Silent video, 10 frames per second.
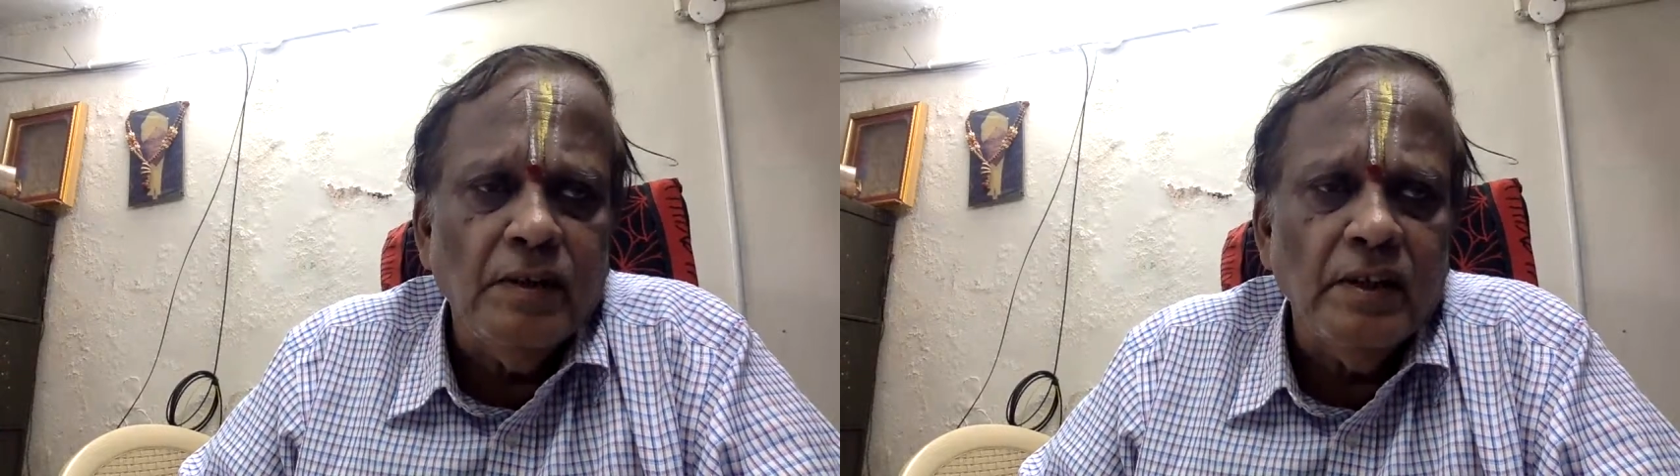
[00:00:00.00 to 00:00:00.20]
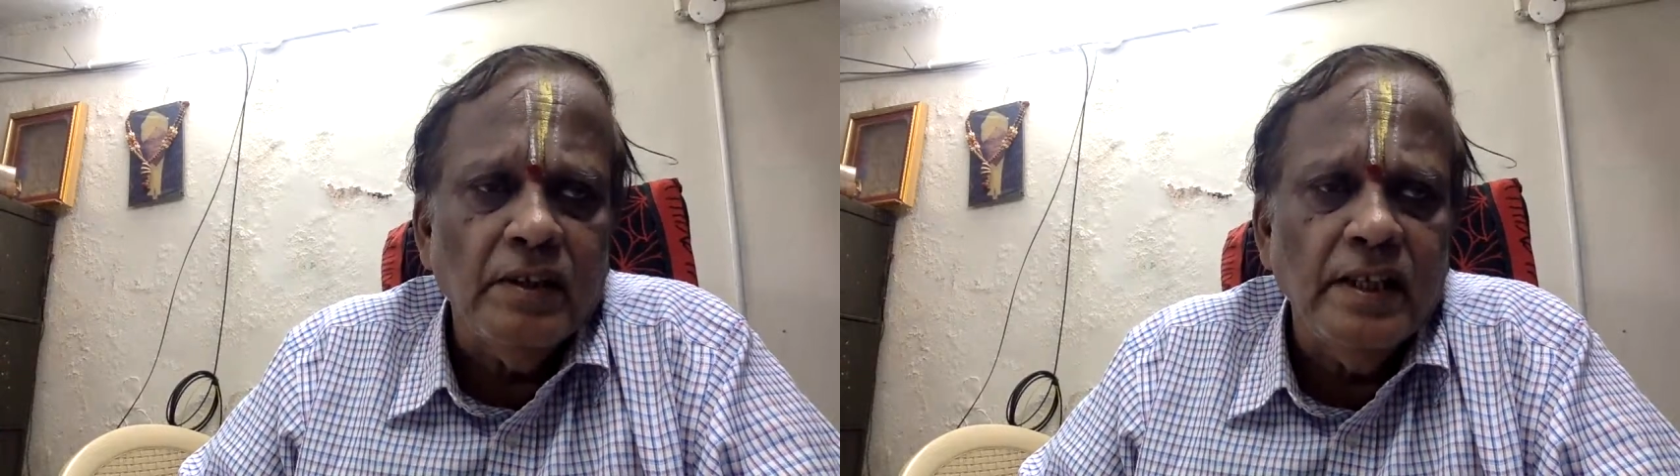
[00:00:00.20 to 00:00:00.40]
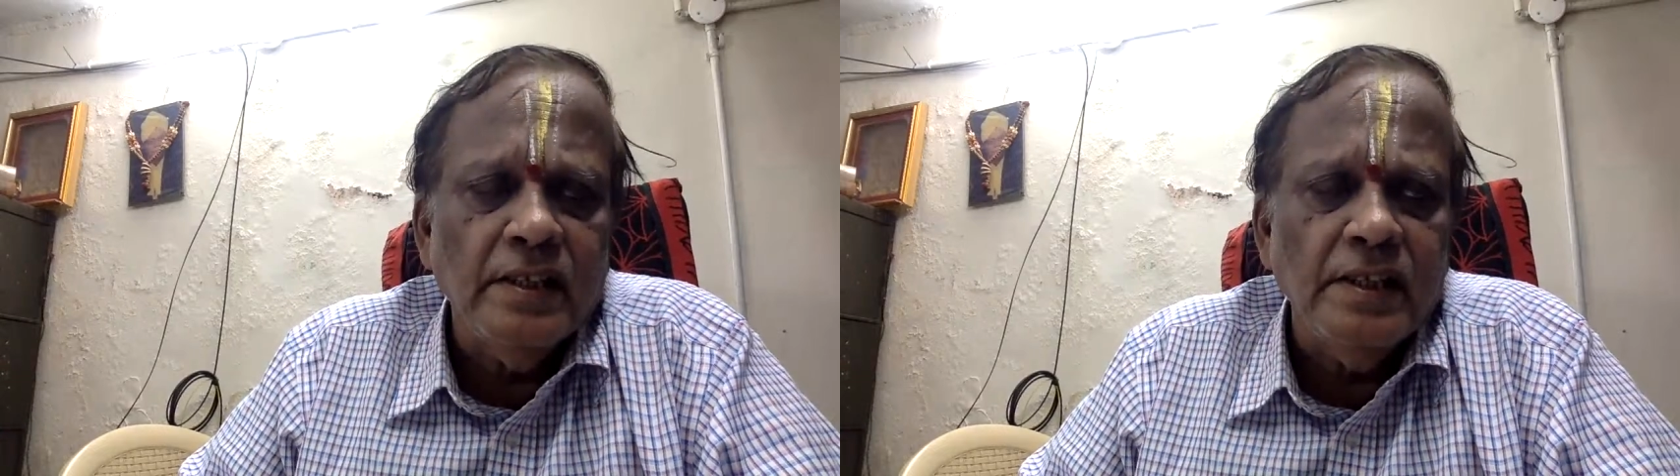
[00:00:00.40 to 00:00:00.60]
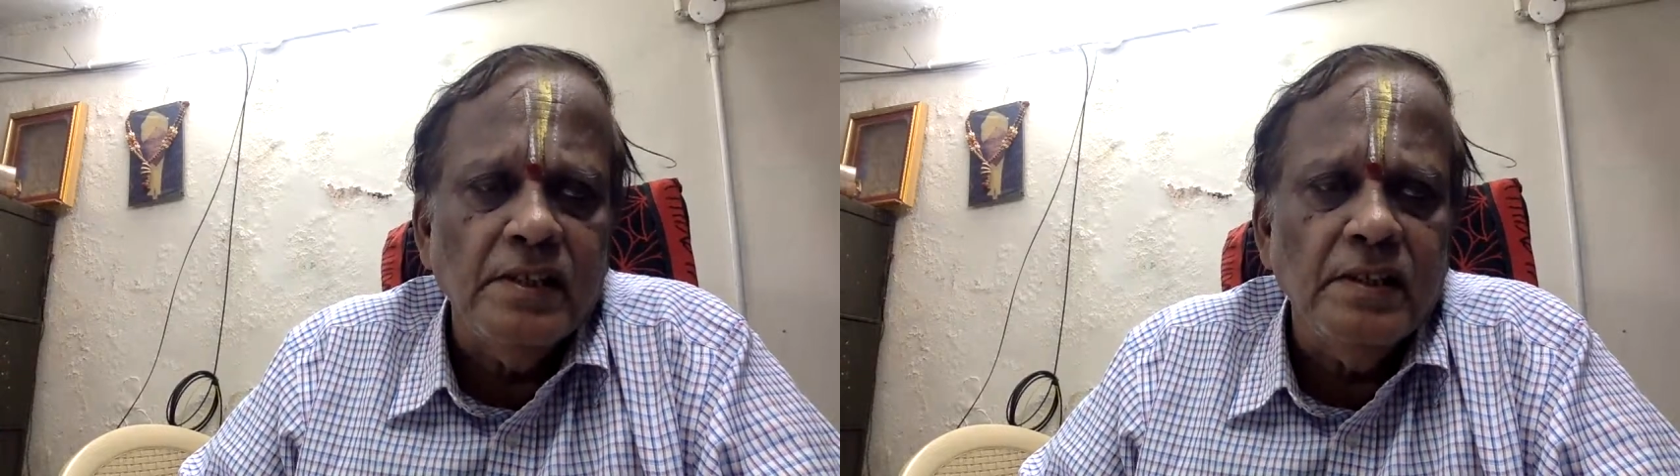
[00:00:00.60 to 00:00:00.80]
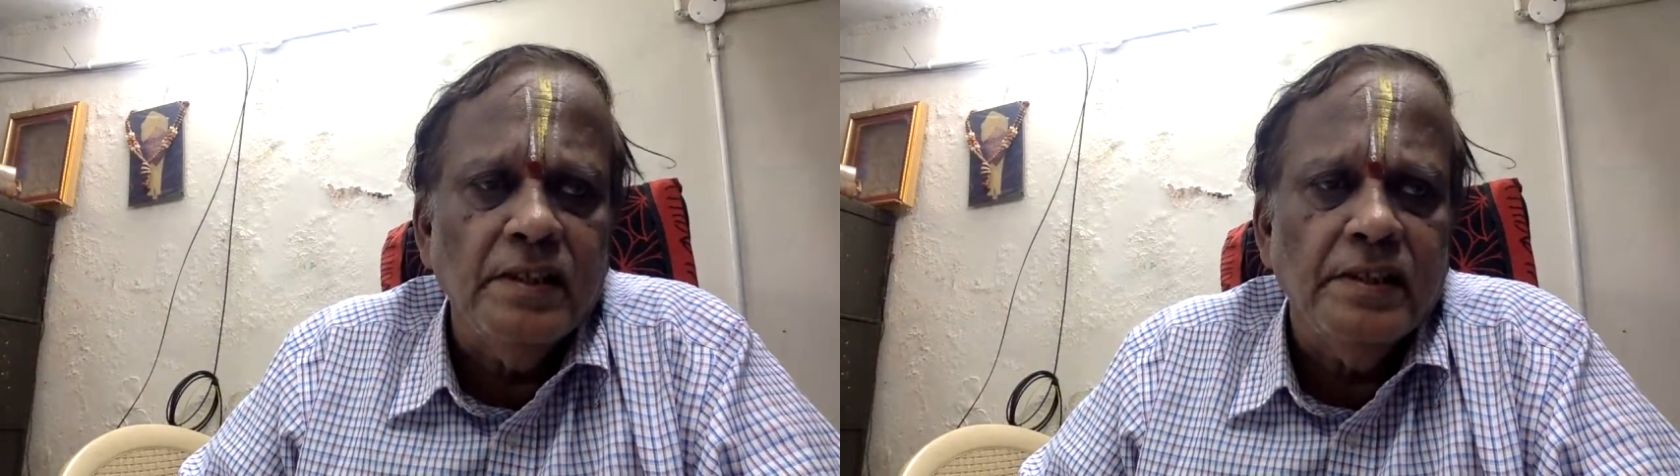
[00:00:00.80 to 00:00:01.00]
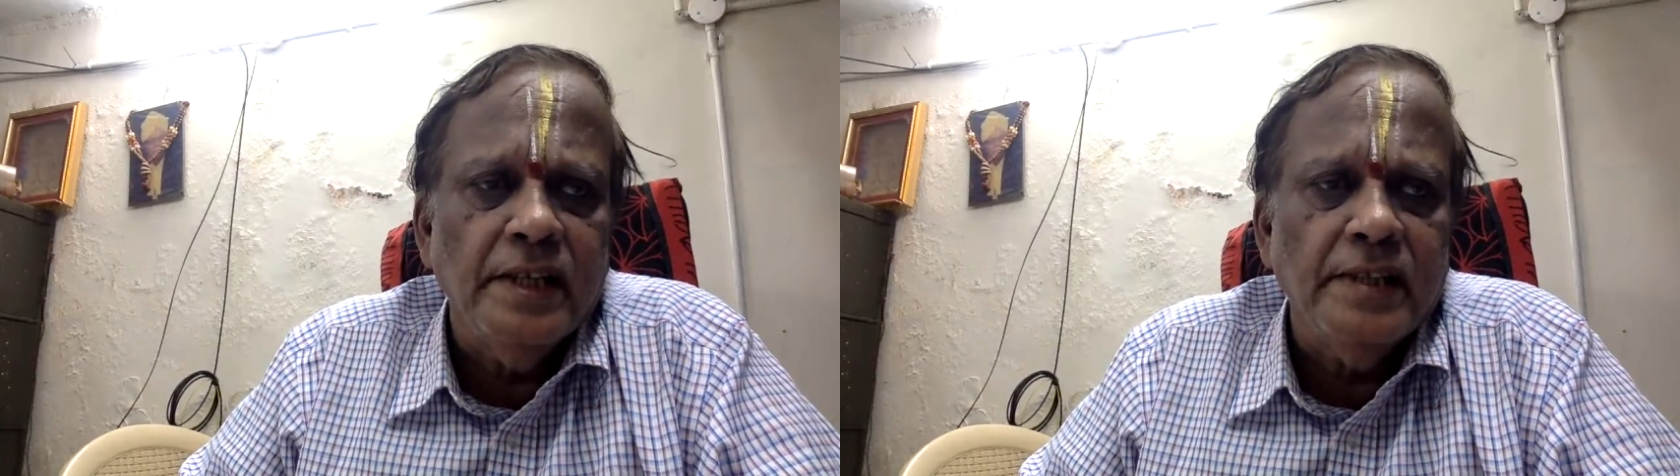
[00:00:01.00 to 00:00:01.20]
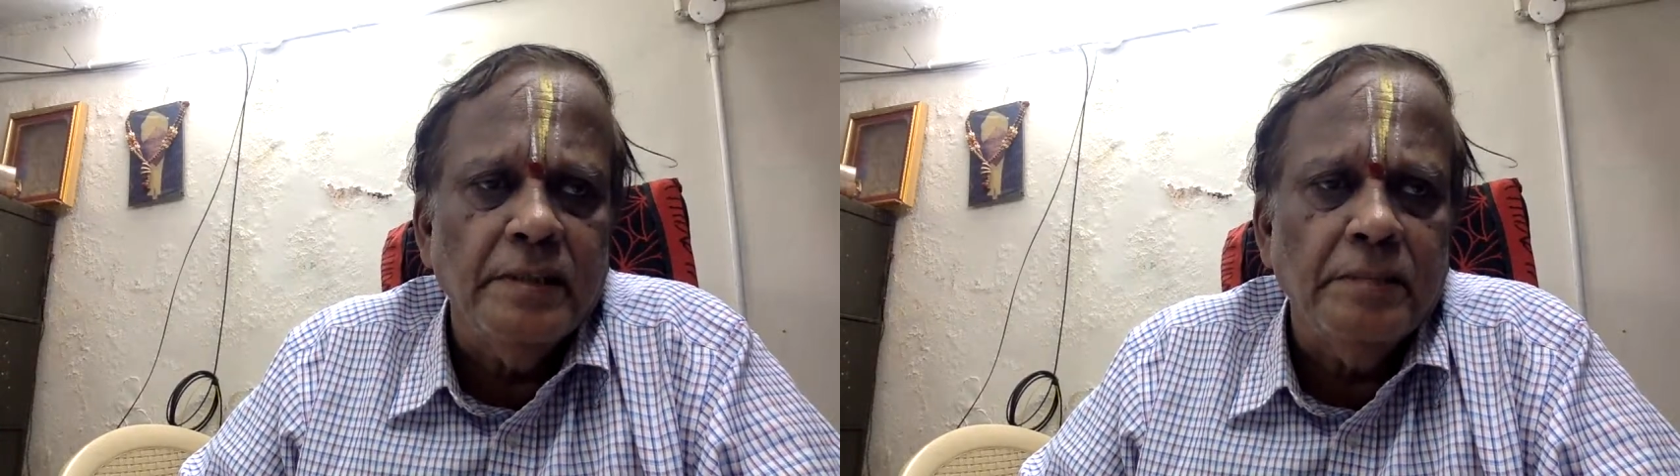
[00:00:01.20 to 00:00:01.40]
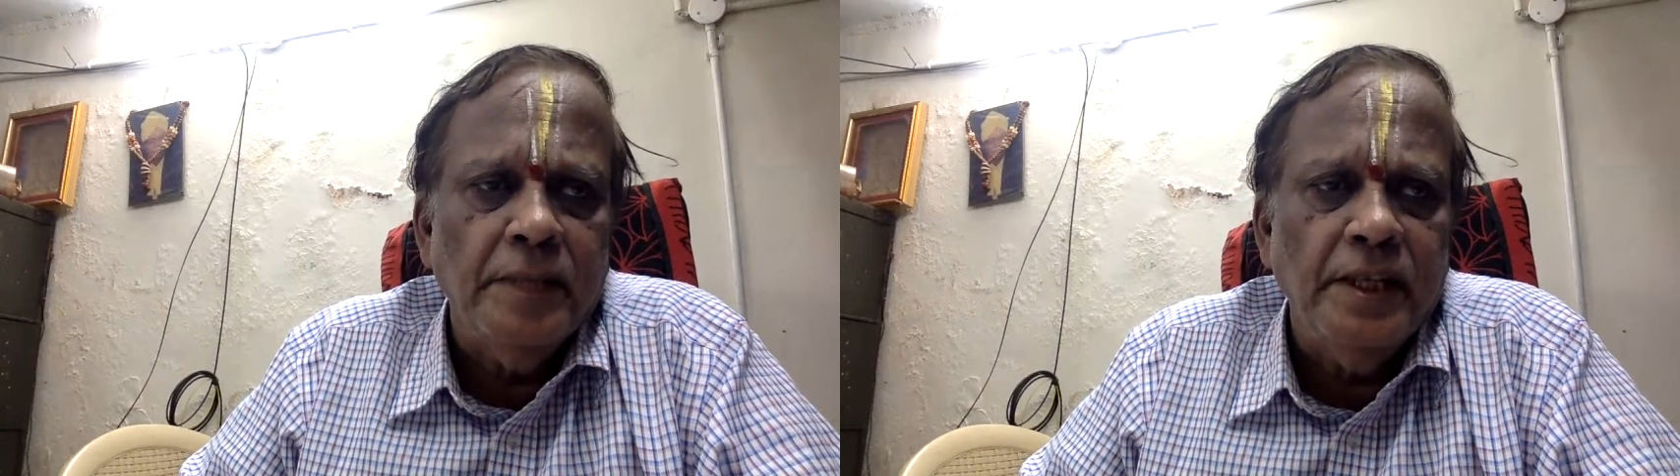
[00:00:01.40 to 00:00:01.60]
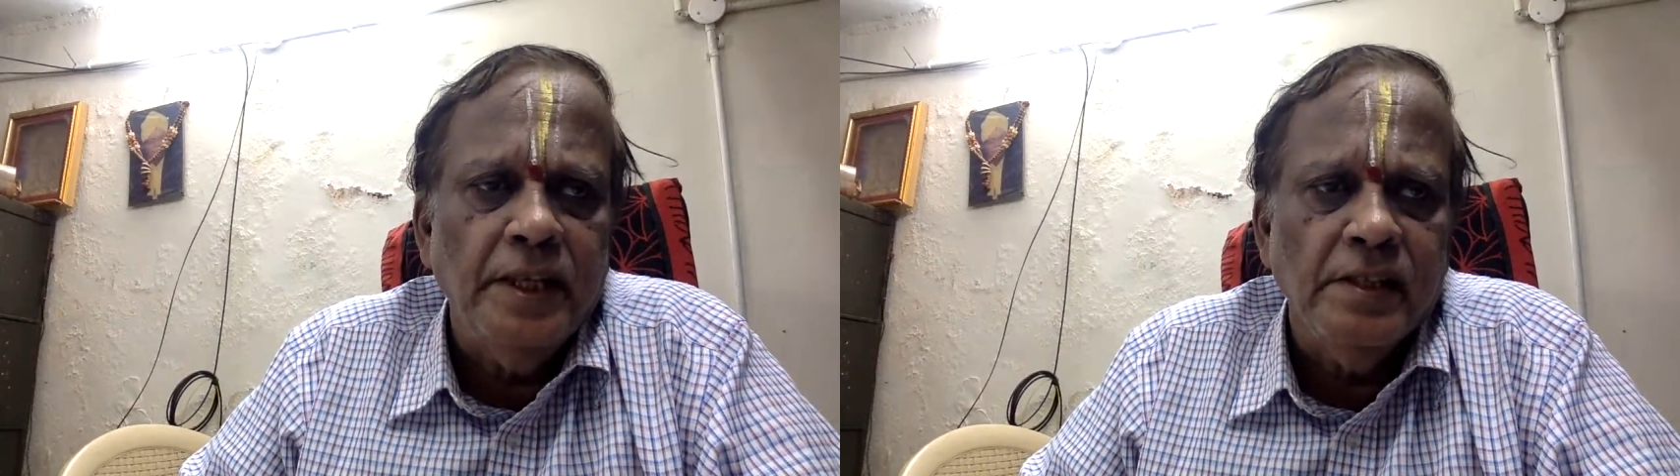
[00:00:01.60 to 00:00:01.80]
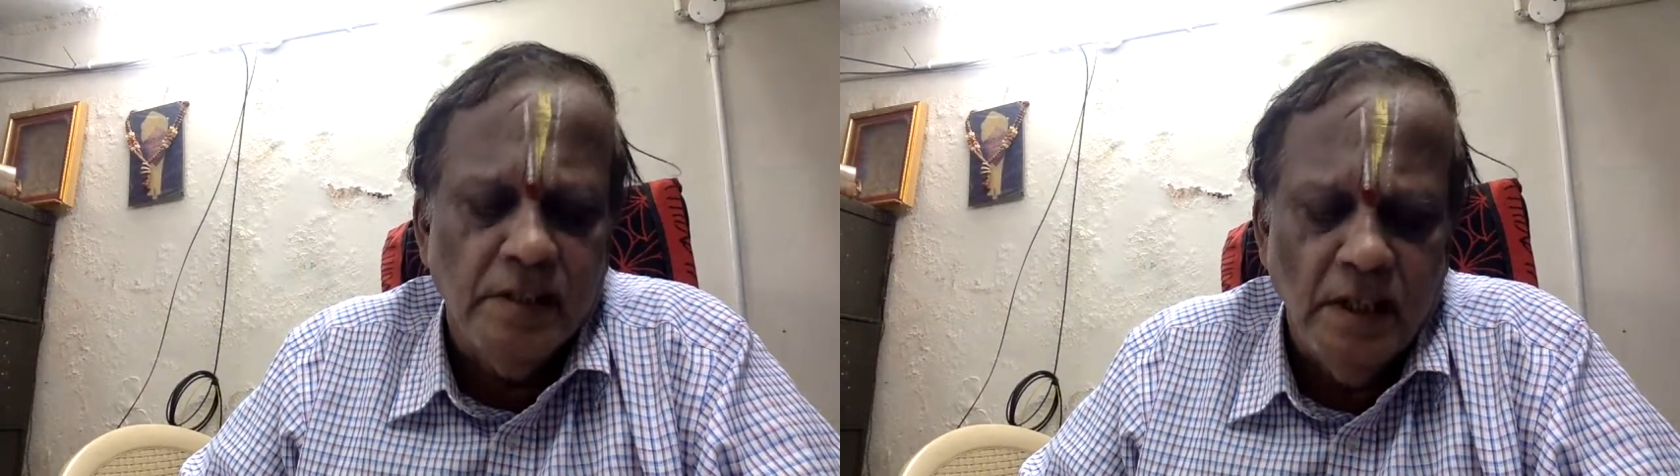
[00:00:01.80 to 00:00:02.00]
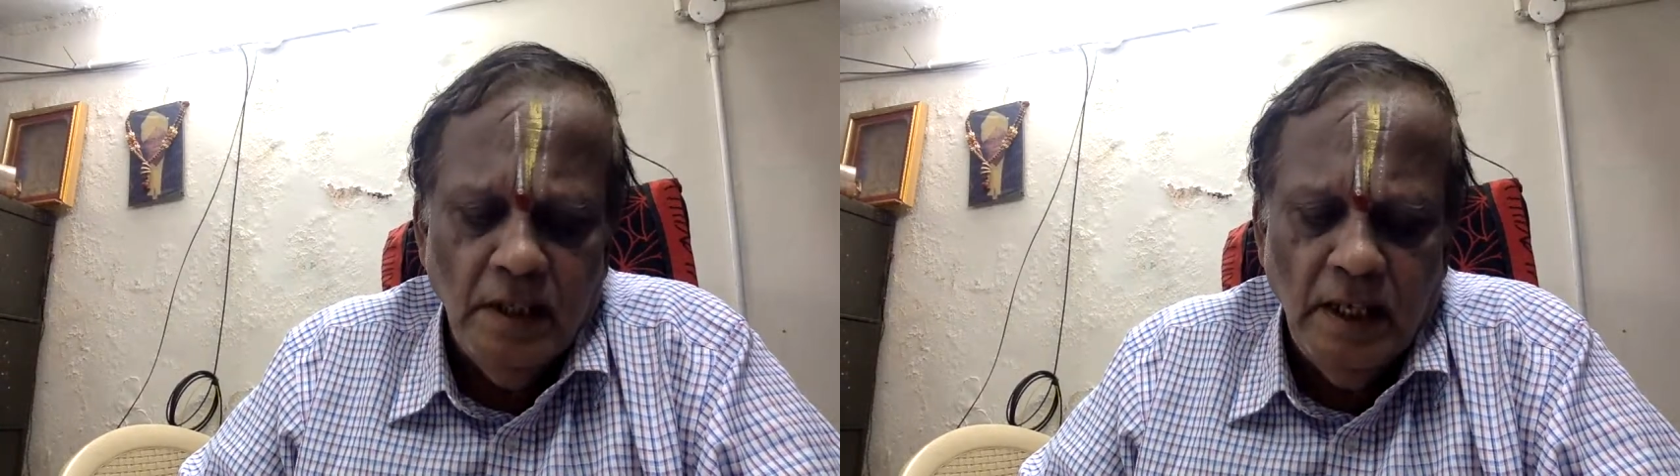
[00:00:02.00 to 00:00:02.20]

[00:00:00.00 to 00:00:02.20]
for that reason they take the PDCs,